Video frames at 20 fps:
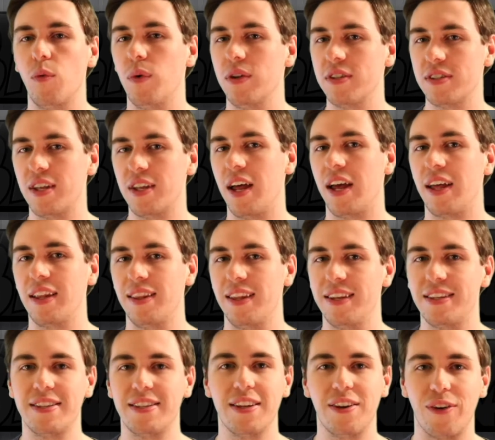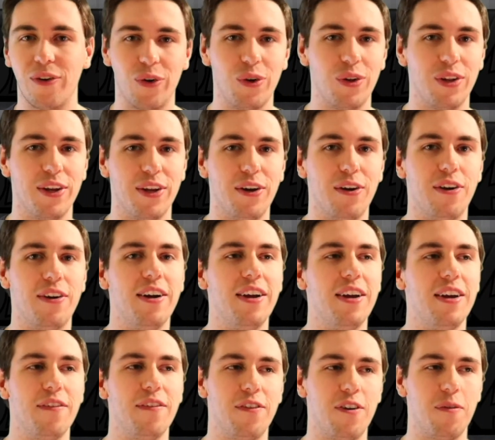that I listed earlier
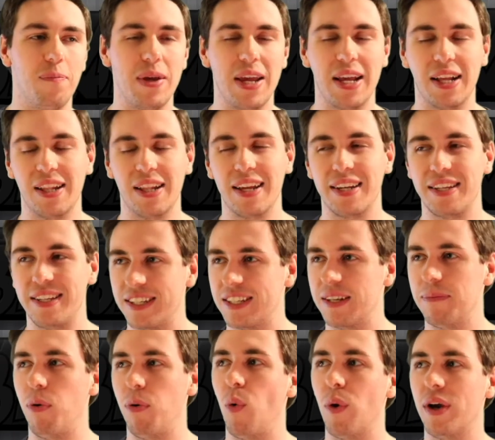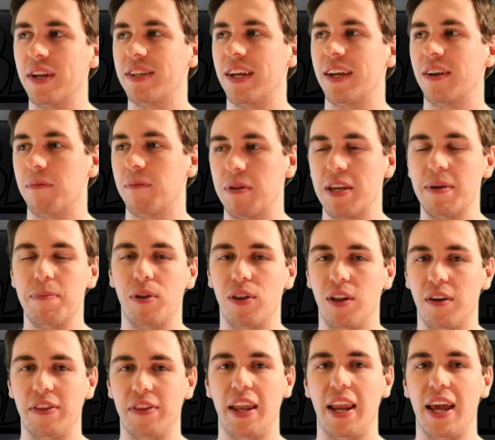for being like disappointing or people
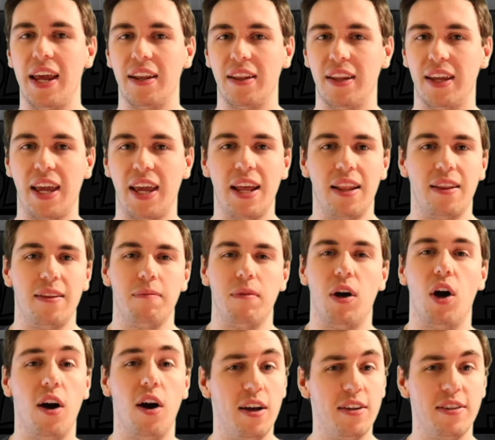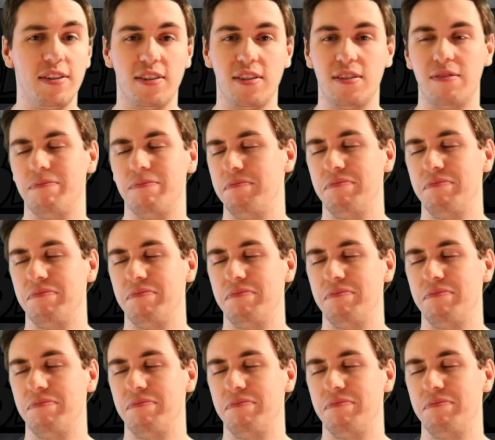loved that hated, like Us,